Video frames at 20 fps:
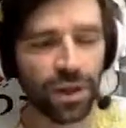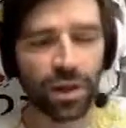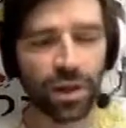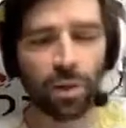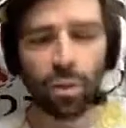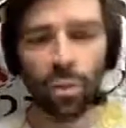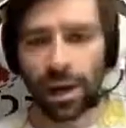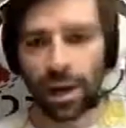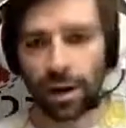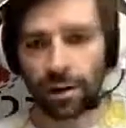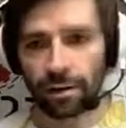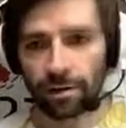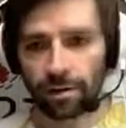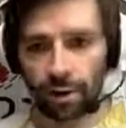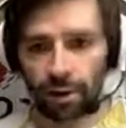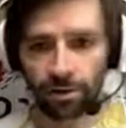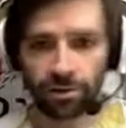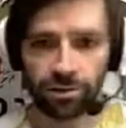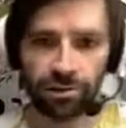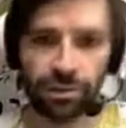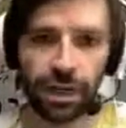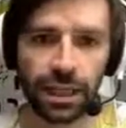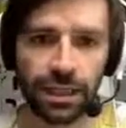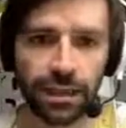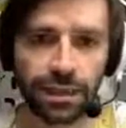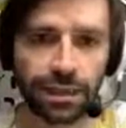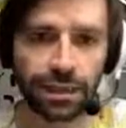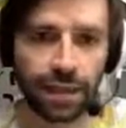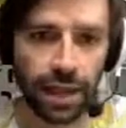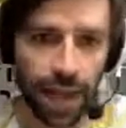be aware of those
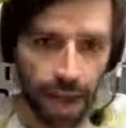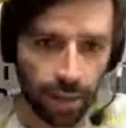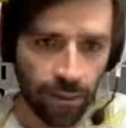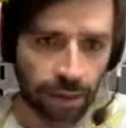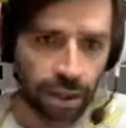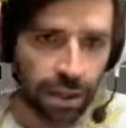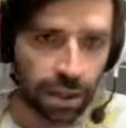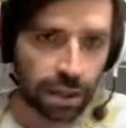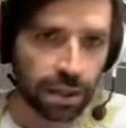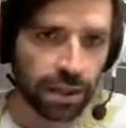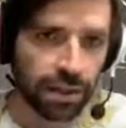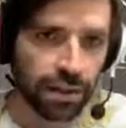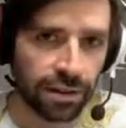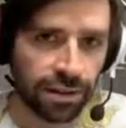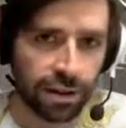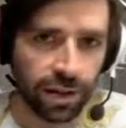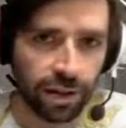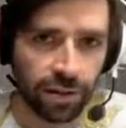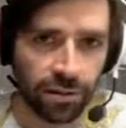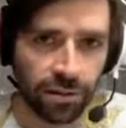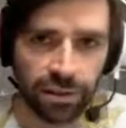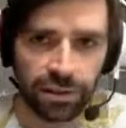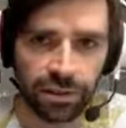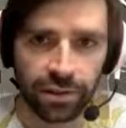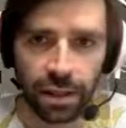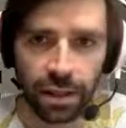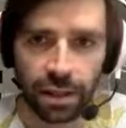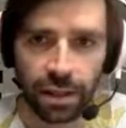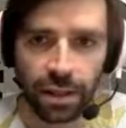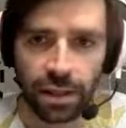trends that are happening
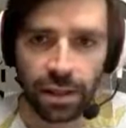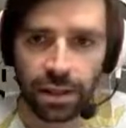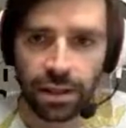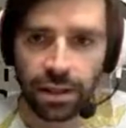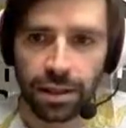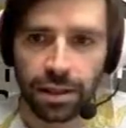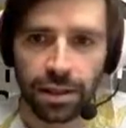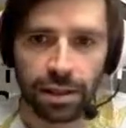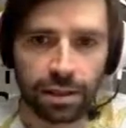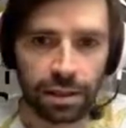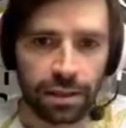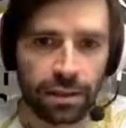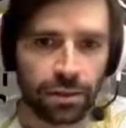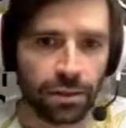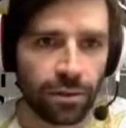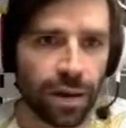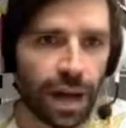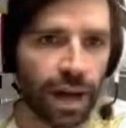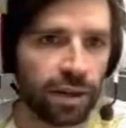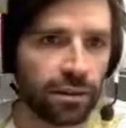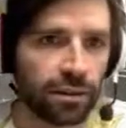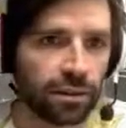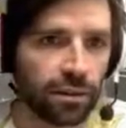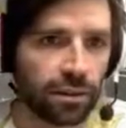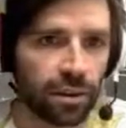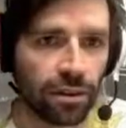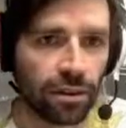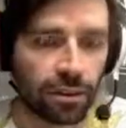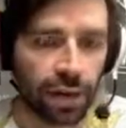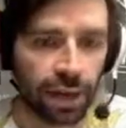continuously throughout
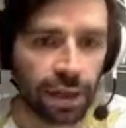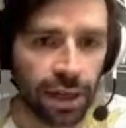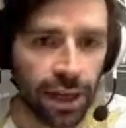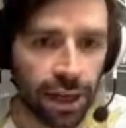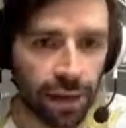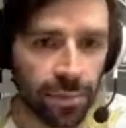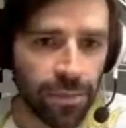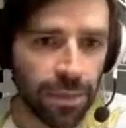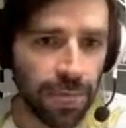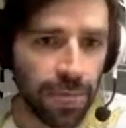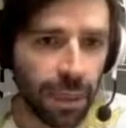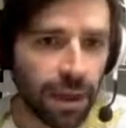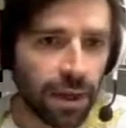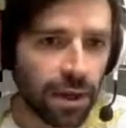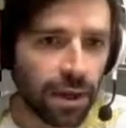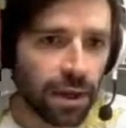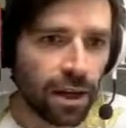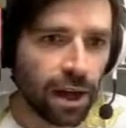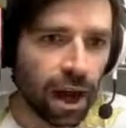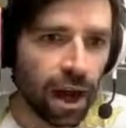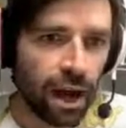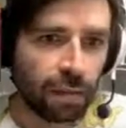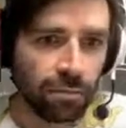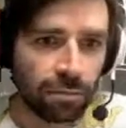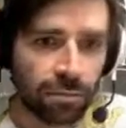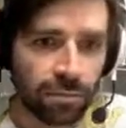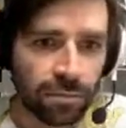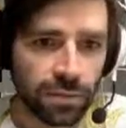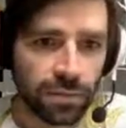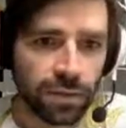the game.
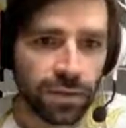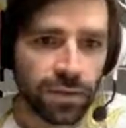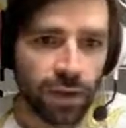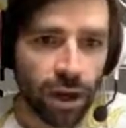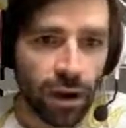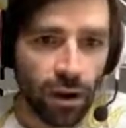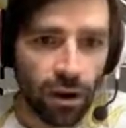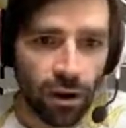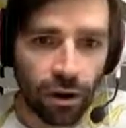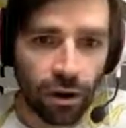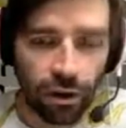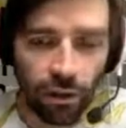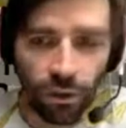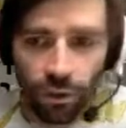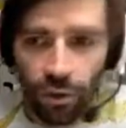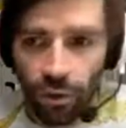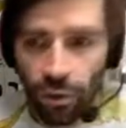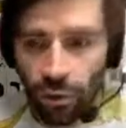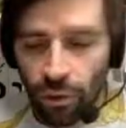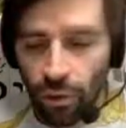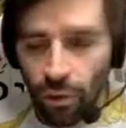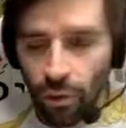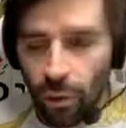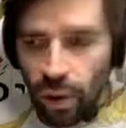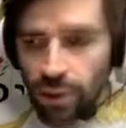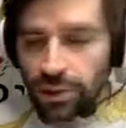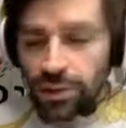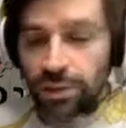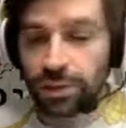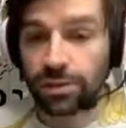So
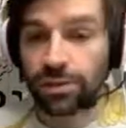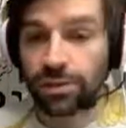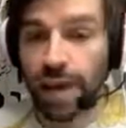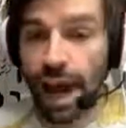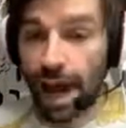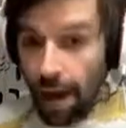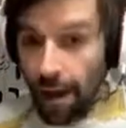once you